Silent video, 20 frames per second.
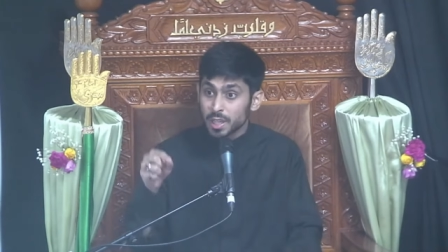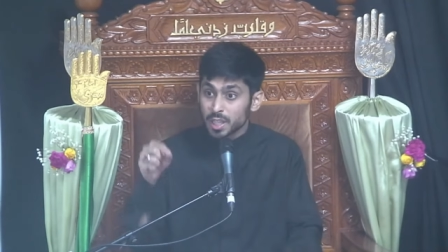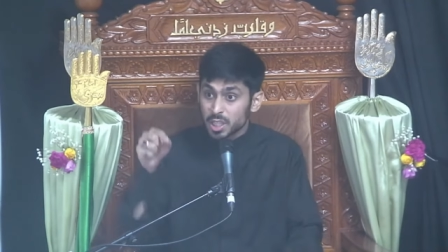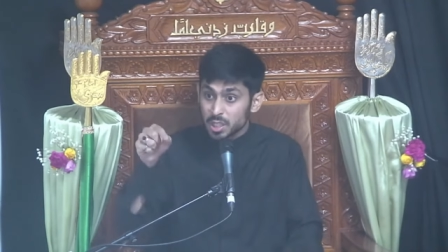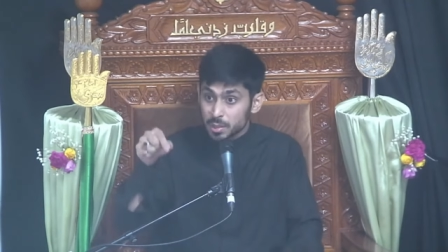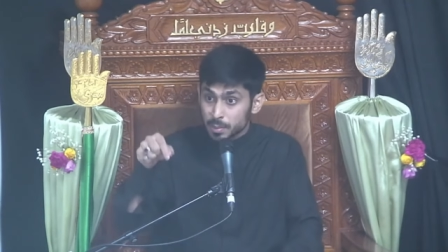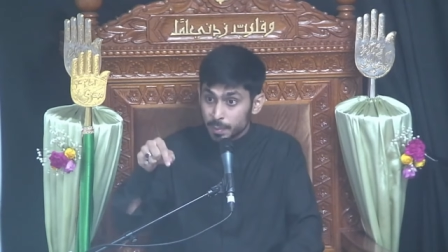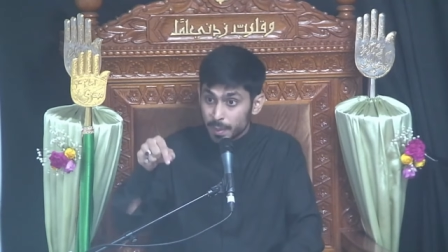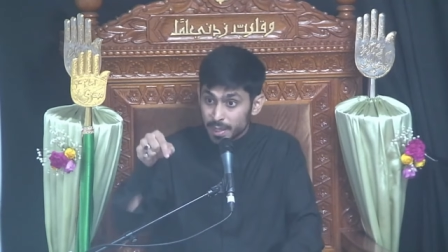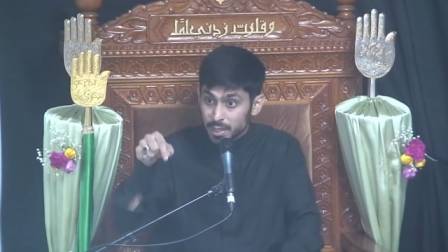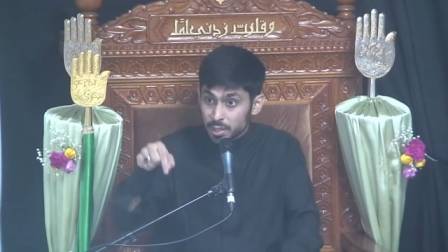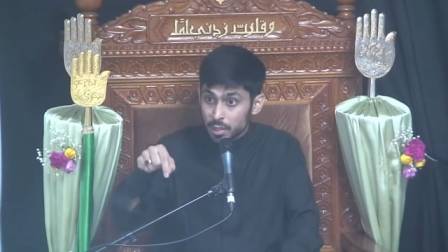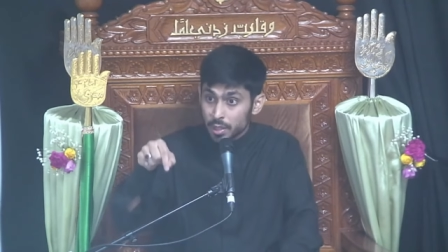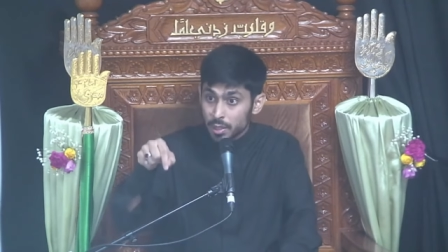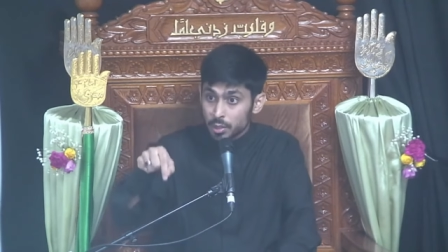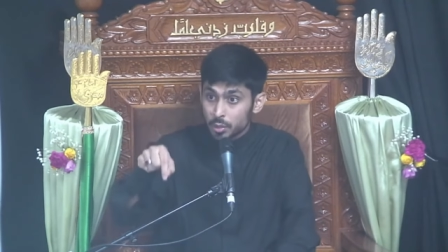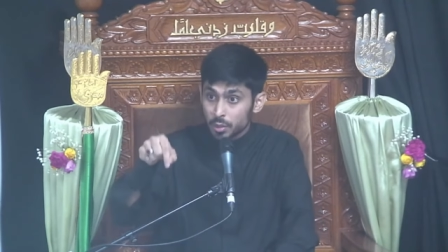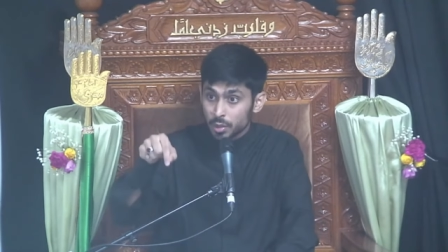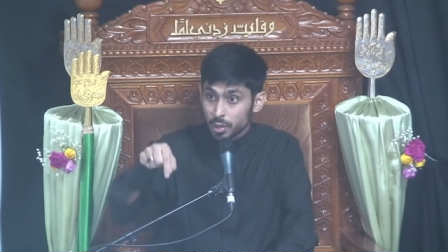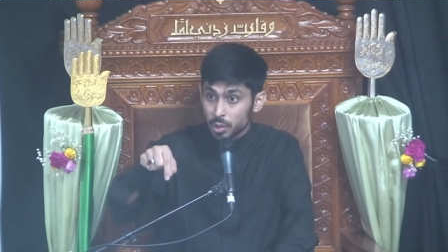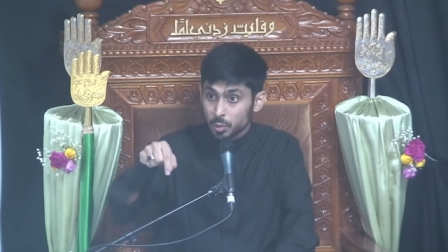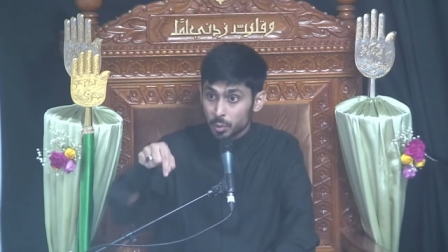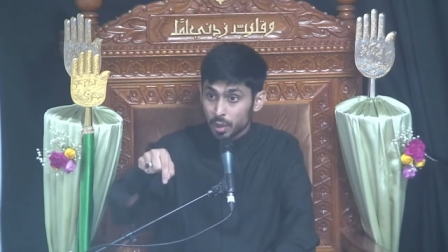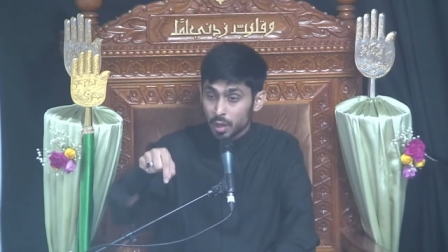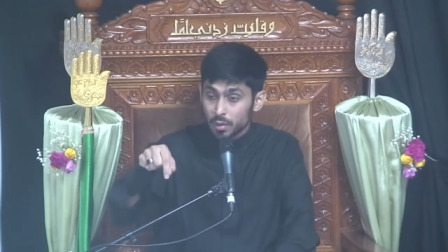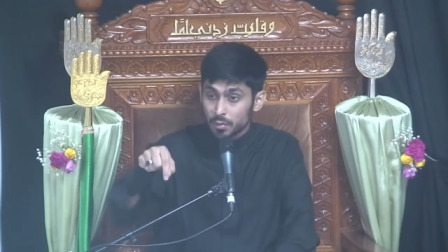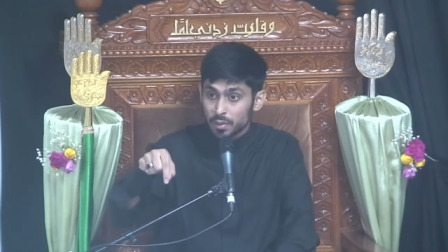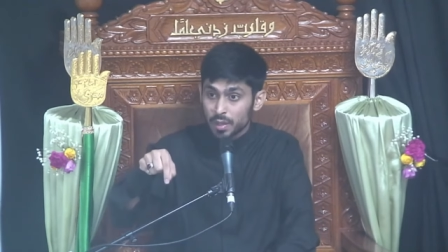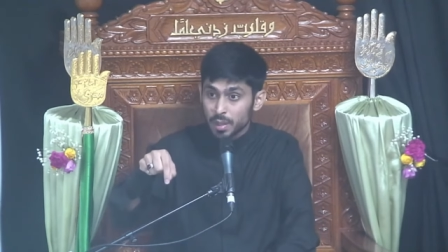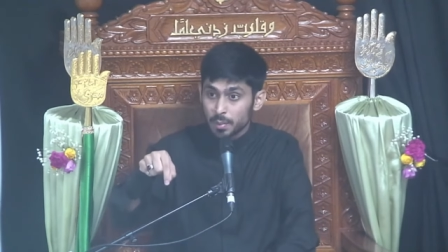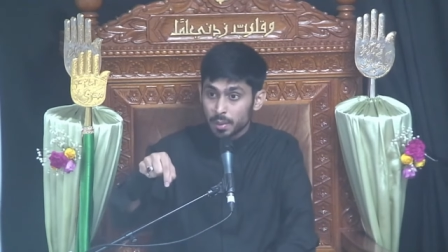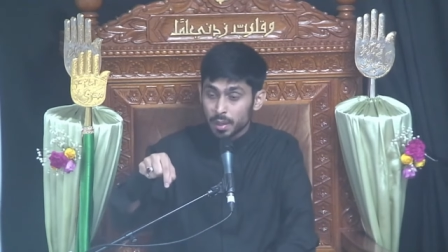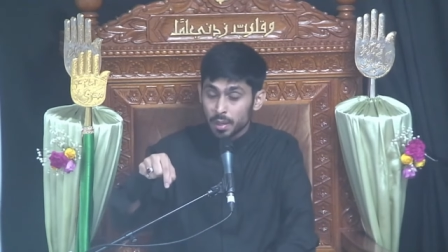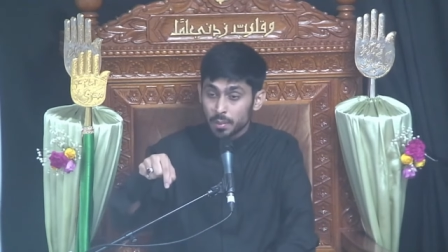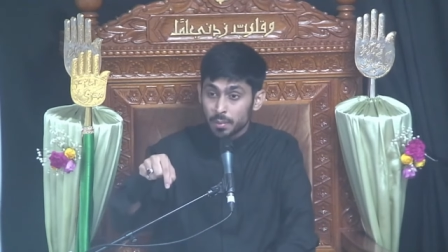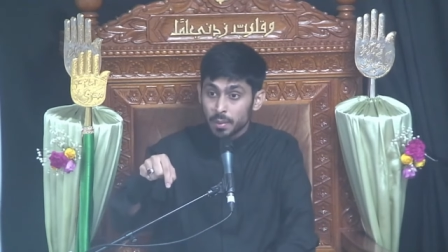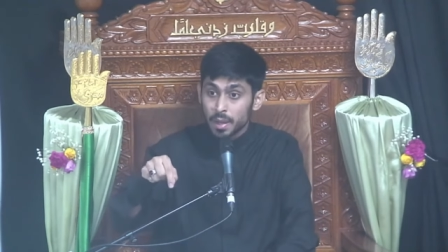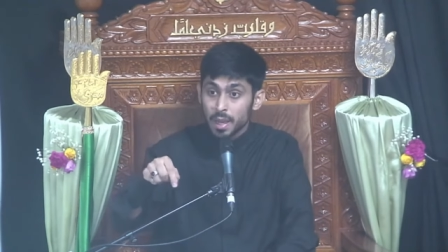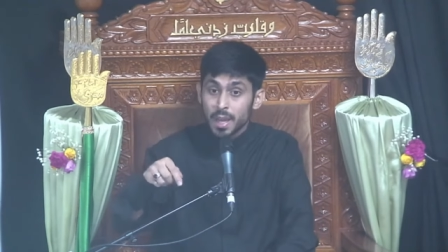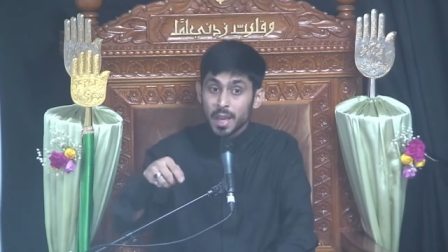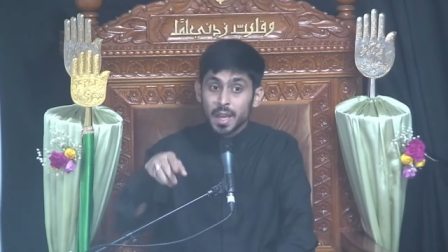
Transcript: especially to the 12th Imam,